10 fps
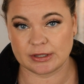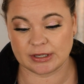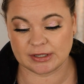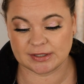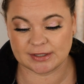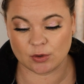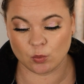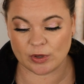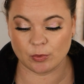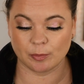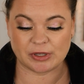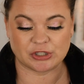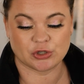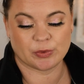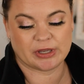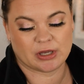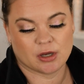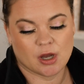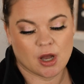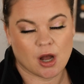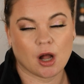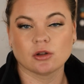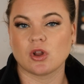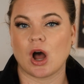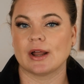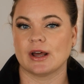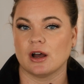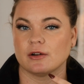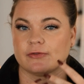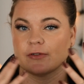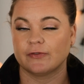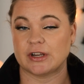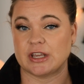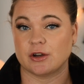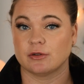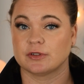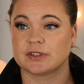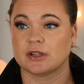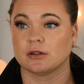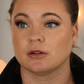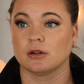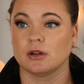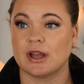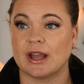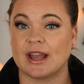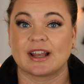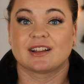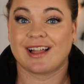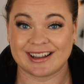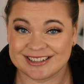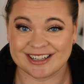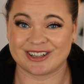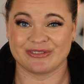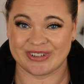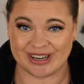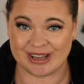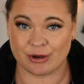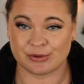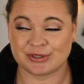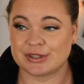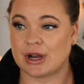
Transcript: this. We will be doing a lot of videos, eclectic videos,